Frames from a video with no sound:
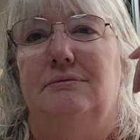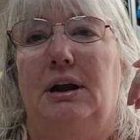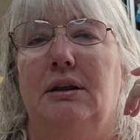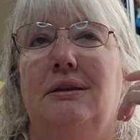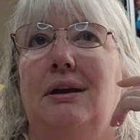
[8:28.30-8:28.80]

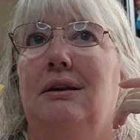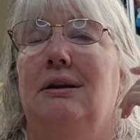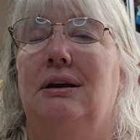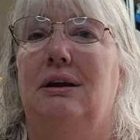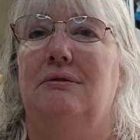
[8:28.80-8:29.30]
And then,
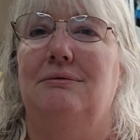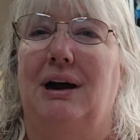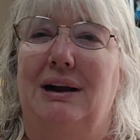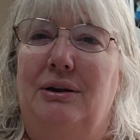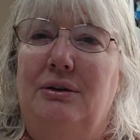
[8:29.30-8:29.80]
I
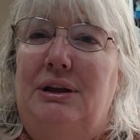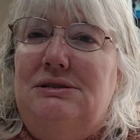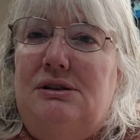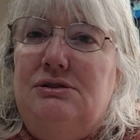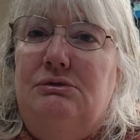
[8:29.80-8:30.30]
know that
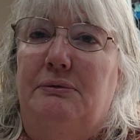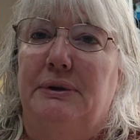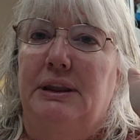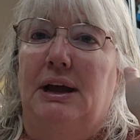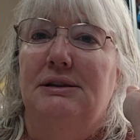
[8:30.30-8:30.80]
sounds weird, but
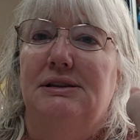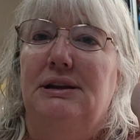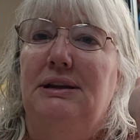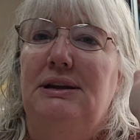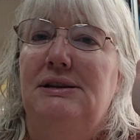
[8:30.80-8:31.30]
that's the
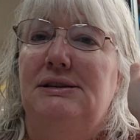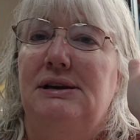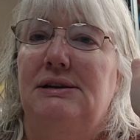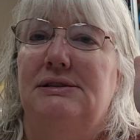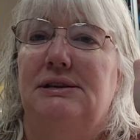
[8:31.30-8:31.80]

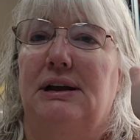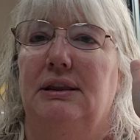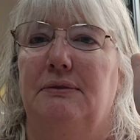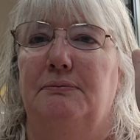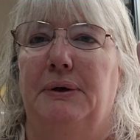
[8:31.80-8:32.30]
easiest and the
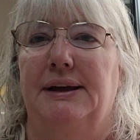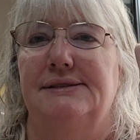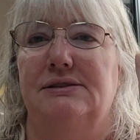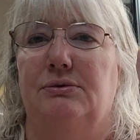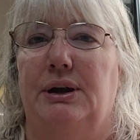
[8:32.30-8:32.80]

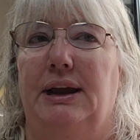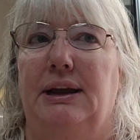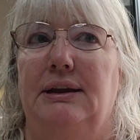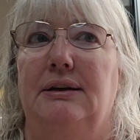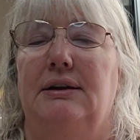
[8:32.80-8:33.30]
best
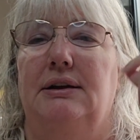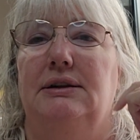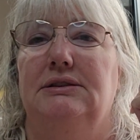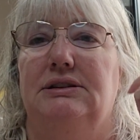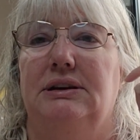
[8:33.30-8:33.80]
way
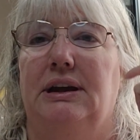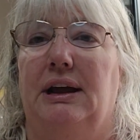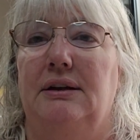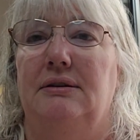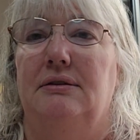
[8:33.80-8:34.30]
to get